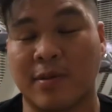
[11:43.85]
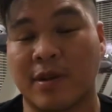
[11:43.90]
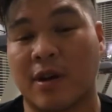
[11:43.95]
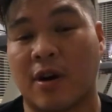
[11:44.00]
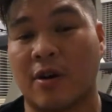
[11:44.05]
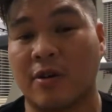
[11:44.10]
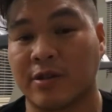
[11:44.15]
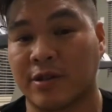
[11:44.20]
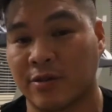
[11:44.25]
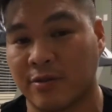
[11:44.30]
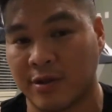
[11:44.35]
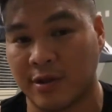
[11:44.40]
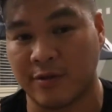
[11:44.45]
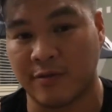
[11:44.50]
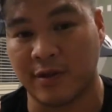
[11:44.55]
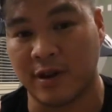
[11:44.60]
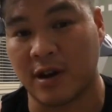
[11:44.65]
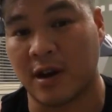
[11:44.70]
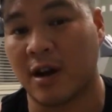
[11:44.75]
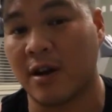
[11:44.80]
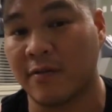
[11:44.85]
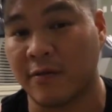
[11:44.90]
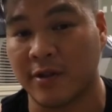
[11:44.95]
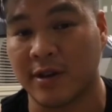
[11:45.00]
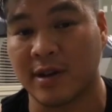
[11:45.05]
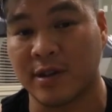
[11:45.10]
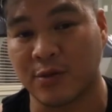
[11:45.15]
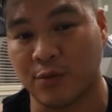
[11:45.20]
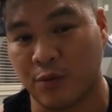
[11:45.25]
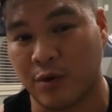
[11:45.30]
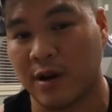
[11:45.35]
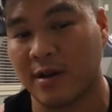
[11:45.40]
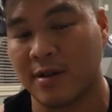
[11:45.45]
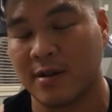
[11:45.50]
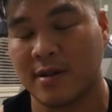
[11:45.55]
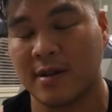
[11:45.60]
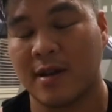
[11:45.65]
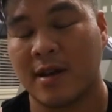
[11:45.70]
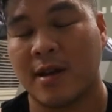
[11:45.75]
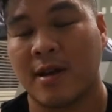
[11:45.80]
but also your recovery as
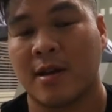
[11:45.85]
well,